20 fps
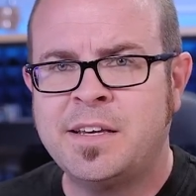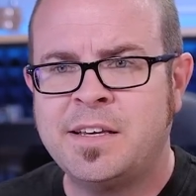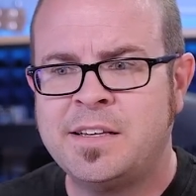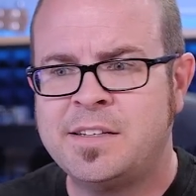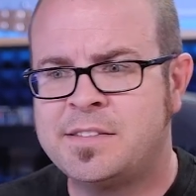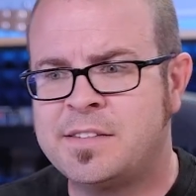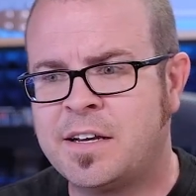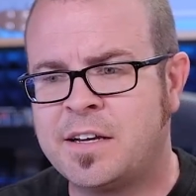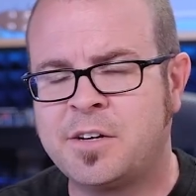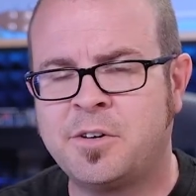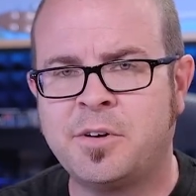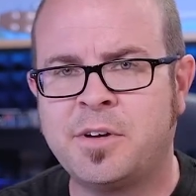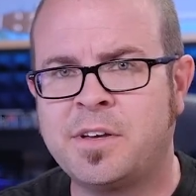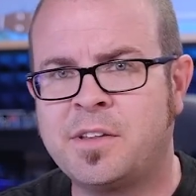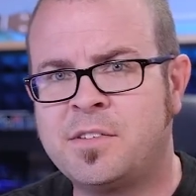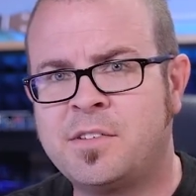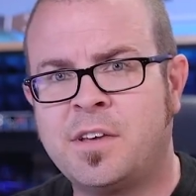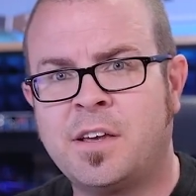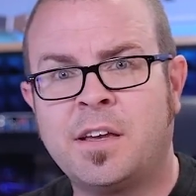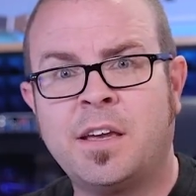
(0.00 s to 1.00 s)
He's not going
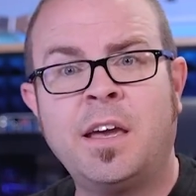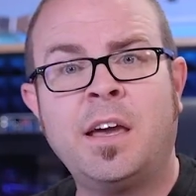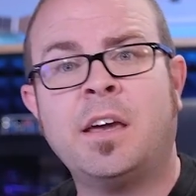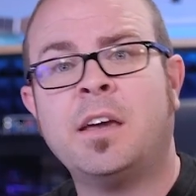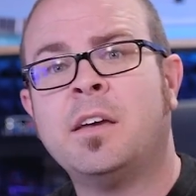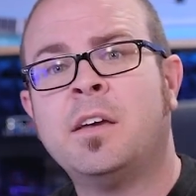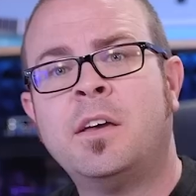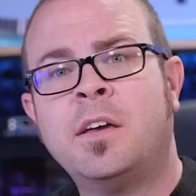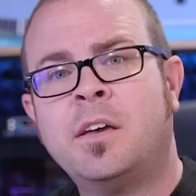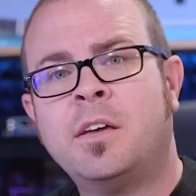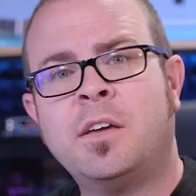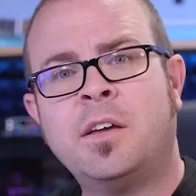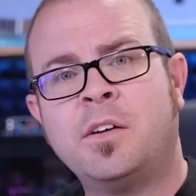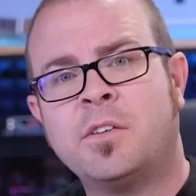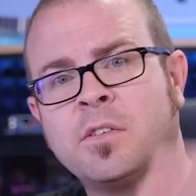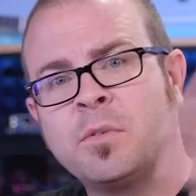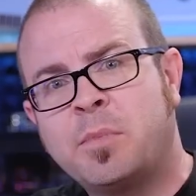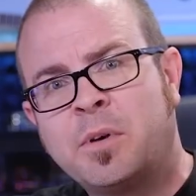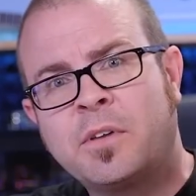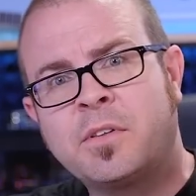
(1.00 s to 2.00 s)
and saying, hey,
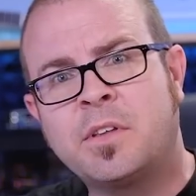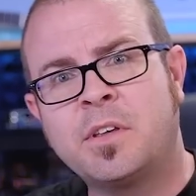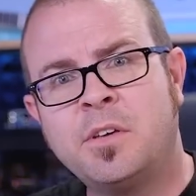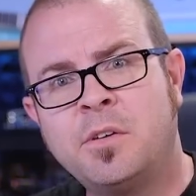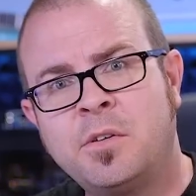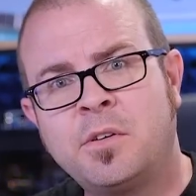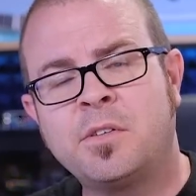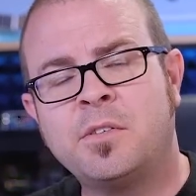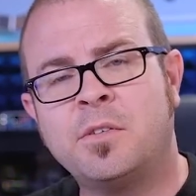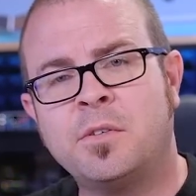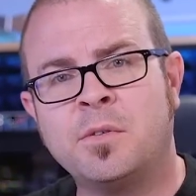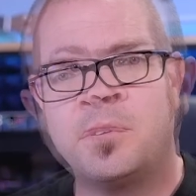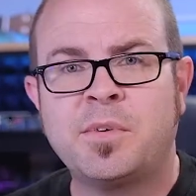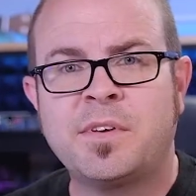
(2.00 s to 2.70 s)
here's a build that you can do,